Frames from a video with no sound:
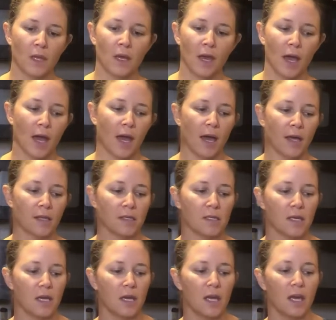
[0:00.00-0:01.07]
And
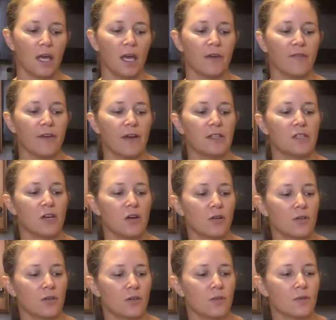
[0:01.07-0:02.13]
if I don't
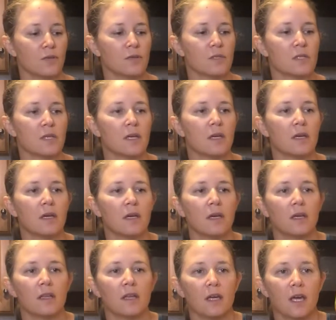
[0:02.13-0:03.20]
use
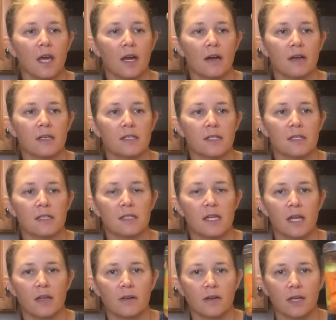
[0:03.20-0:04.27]
the carrots and
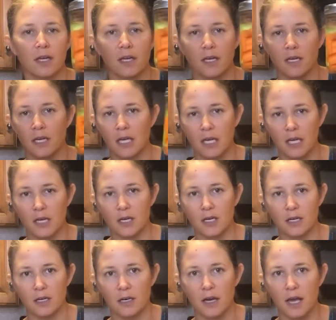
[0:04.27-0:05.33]
celery in
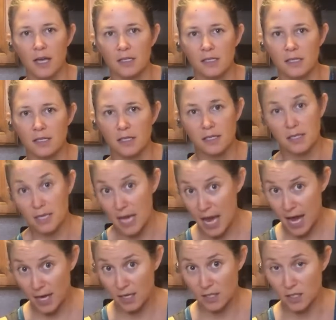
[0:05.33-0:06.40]
here as a
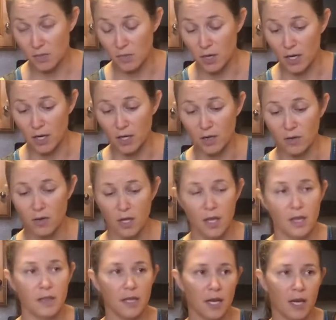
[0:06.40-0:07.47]
snack tomorrow,
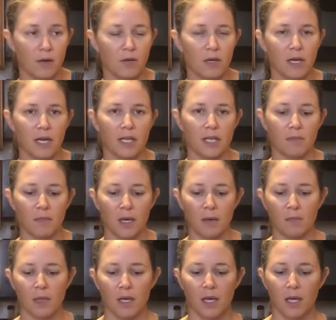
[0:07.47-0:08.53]
then I will cut them up
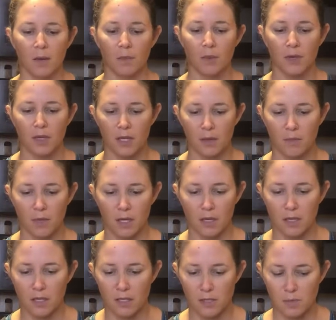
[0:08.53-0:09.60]
and put them in
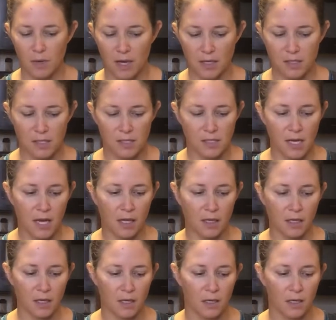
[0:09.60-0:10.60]
this pasta salad.